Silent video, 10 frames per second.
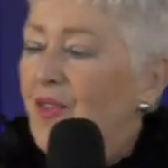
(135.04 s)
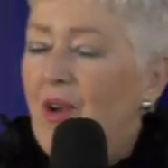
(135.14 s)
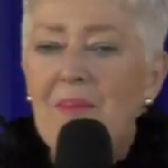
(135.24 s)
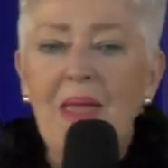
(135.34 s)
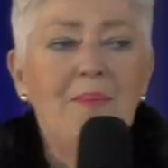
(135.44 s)

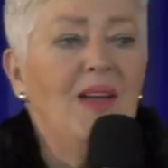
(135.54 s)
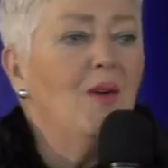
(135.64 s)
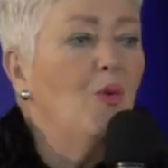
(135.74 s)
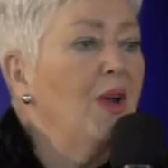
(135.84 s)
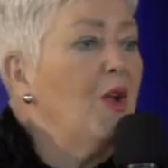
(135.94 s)

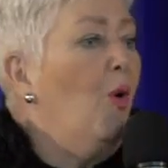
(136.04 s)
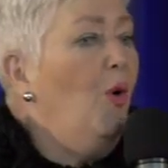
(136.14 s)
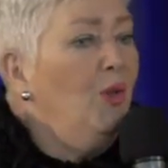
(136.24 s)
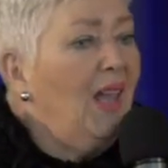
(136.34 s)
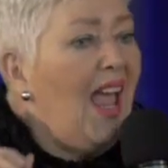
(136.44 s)
Remember, we
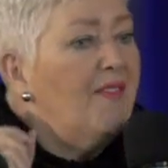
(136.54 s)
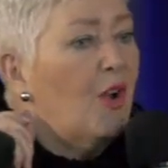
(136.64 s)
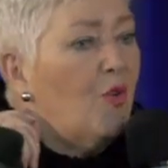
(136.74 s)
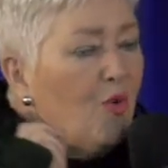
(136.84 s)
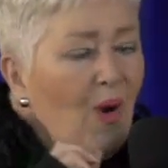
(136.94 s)
all have
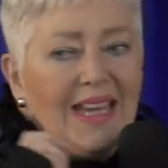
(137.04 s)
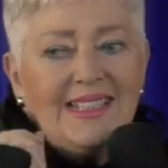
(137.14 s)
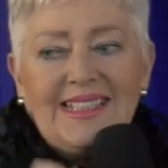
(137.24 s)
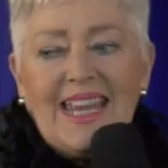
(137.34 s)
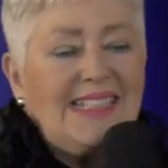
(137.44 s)
a
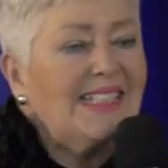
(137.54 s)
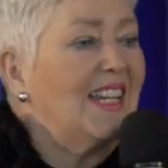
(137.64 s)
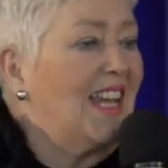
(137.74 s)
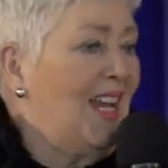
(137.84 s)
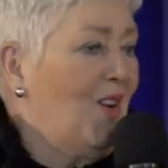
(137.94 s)
great
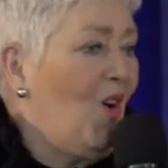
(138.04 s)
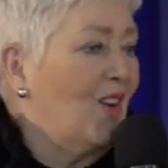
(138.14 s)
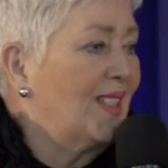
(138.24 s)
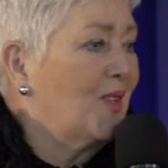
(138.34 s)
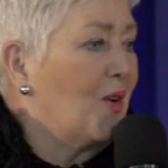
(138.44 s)
destiny
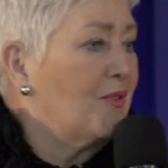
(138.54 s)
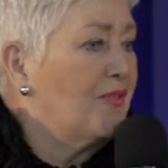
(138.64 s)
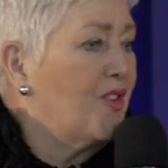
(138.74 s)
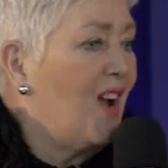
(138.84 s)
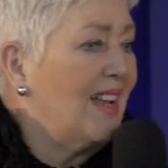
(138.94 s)
God has got
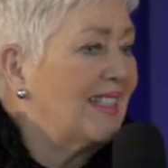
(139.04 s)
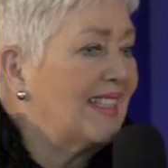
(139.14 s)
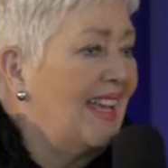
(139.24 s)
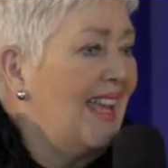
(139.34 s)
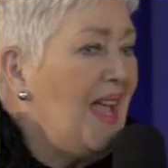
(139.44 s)
for
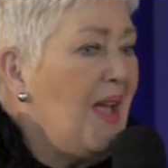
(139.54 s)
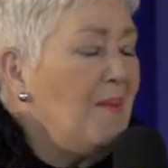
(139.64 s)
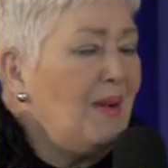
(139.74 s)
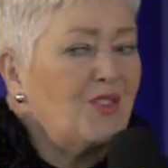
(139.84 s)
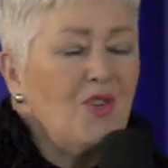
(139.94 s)
us.
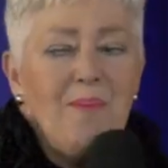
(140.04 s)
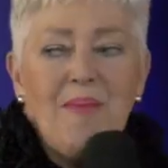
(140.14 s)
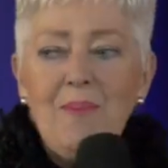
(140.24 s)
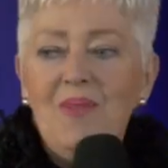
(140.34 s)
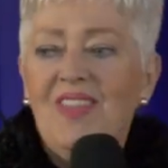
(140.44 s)
But
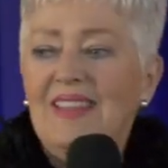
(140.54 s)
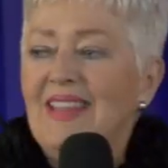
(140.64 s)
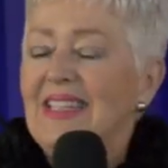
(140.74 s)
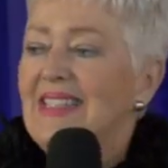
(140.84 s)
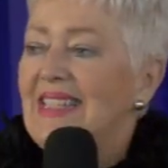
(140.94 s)
remember that
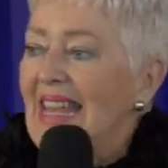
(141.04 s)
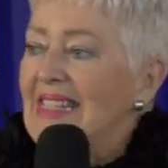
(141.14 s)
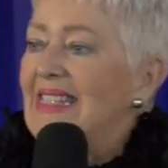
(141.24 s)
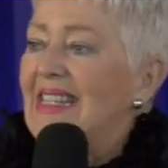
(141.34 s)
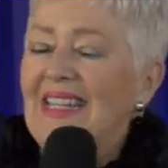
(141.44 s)
the
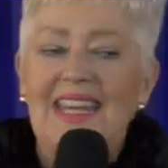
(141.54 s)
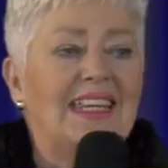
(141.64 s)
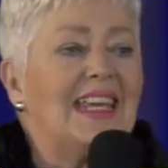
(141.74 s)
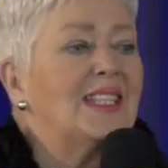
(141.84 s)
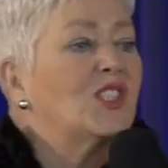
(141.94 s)
destiny
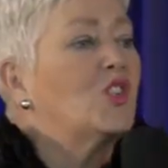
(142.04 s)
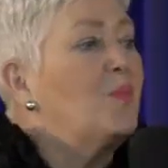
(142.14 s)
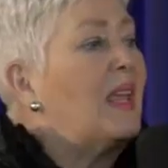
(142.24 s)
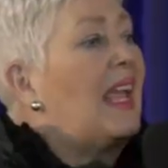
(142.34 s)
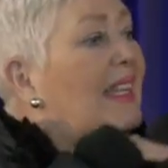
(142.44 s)
needs to
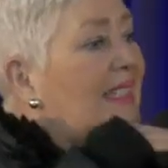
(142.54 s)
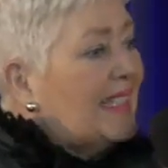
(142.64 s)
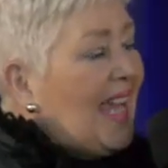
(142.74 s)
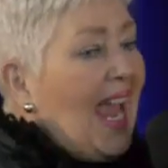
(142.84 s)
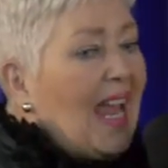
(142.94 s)
be
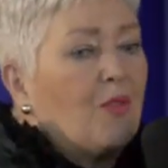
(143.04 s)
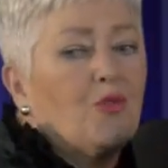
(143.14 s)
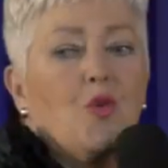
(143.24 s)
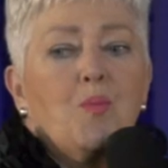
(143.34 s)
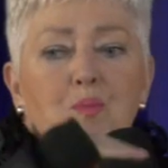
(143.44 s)
attained
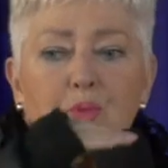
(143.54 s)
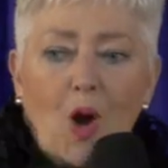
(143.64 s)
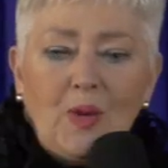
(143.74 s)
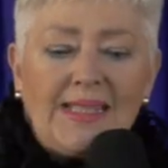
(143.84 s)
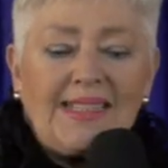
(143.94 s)
through
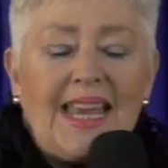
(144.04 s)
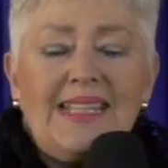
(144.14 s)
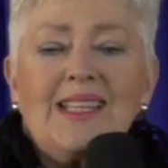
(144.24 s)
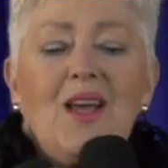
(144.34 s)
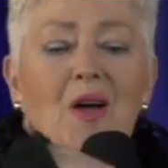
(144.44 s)

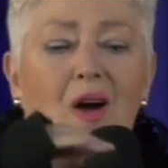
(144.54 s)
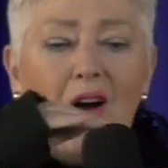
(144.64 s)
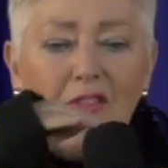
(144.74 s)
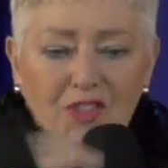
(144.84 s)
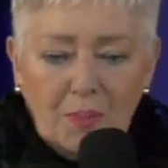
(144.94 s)
process
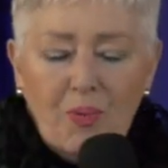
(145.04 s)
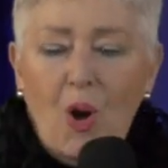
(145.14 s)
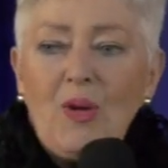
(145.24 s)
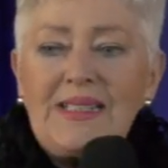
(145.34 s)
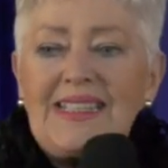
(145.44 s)
after
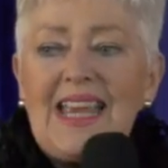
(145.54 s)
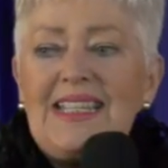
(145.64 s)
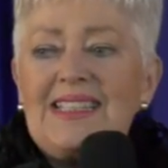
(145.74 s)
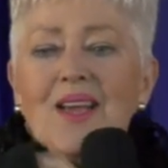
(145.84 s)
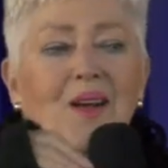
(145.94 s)

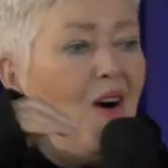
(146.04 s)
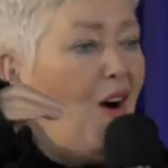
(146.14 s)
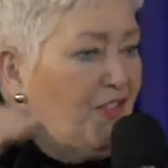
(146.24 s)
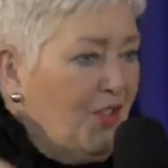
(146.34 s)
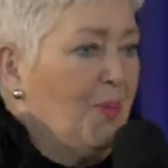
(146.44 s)
process
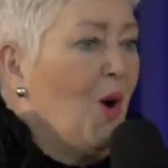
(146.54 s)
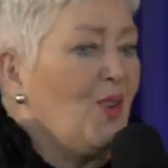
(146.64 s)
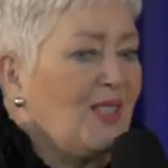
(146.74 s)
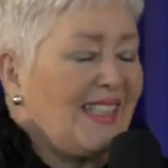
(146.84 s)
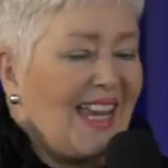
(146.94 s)
after
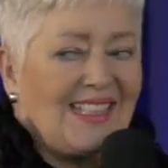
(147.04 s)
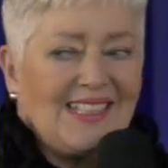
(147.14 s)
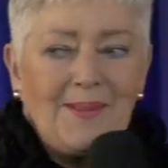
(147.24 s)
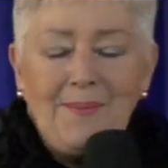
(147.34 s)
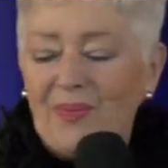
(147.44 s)

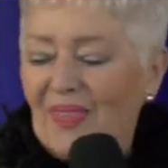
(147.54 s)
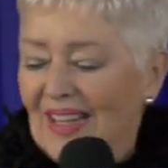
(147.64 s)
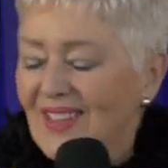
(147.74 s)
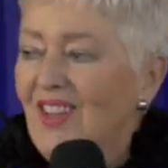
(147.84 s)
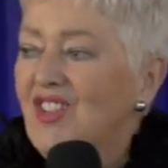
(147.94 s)
process.
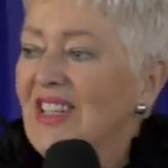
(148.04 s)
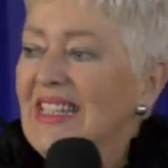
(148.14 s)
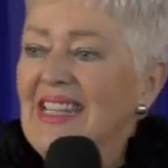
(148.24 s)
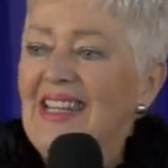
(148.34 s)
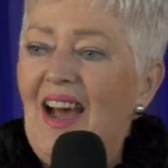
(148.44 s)
Don't you
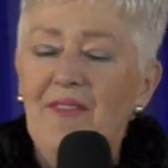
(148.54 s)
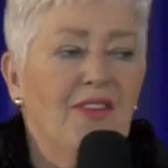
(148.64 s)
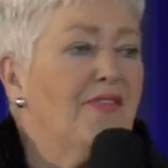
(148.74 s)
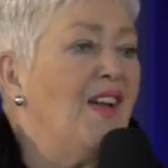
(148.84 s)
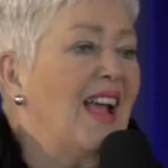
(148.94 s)
just love
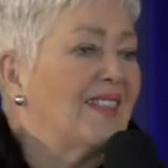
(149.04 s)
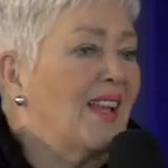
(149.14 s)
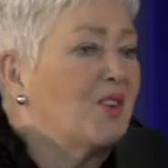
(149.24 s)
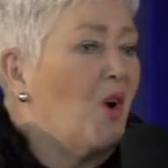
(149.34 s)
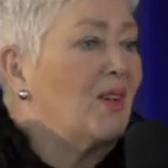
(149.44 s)
the fact
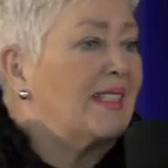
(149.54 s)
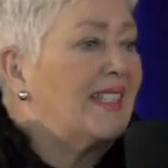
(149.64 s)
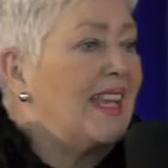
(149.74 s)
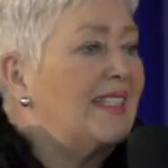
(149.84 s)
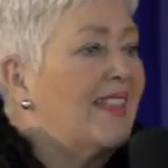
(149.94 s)
that God
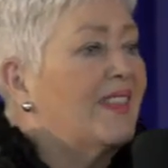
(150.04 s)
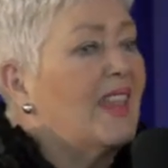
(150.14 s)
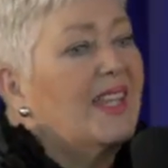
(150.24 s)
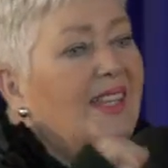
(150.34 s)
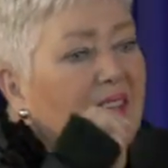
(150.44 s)
says that
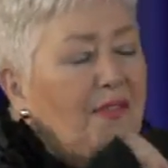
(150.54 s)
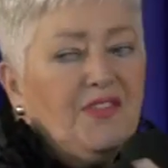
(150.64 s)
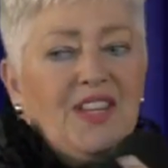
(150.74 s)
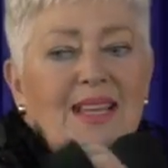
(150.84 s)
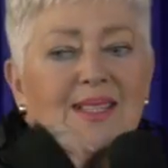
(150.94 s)
the
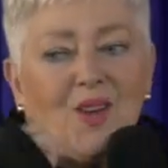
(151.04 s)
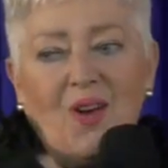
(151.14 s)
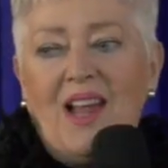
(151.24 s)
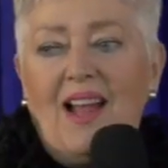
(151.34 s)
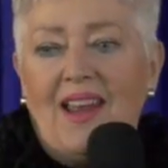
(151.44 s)
giftings
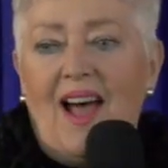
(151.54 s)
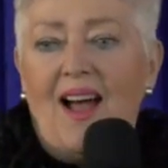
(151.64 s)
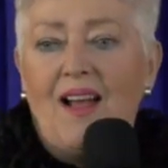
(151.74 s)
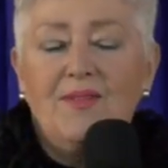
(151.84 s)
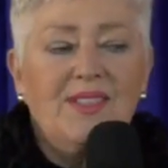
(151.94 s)
on our
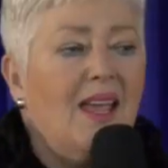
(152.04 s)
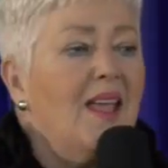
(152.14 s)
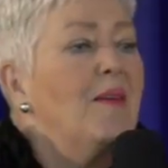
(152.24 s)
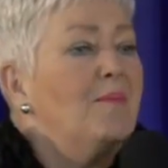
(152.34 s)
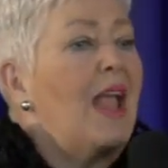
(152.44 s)
lives
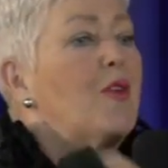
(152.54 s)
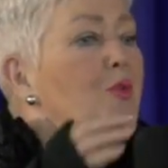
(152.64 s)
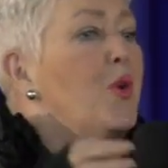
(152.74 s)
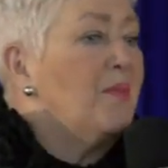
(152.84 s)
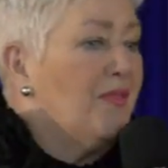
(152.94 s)
make
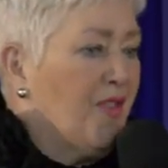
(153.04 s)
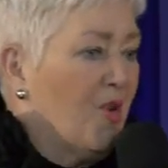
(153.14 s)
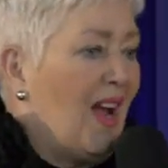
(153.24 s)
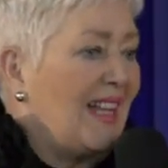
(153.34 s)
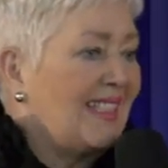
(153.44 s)
room
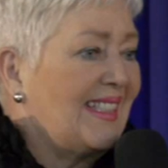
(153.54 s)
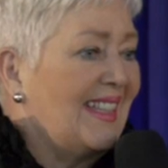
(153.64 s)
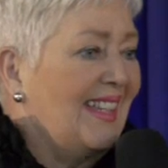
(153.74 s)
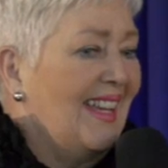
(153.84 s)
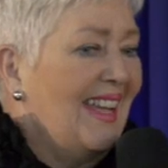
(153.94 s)
for us?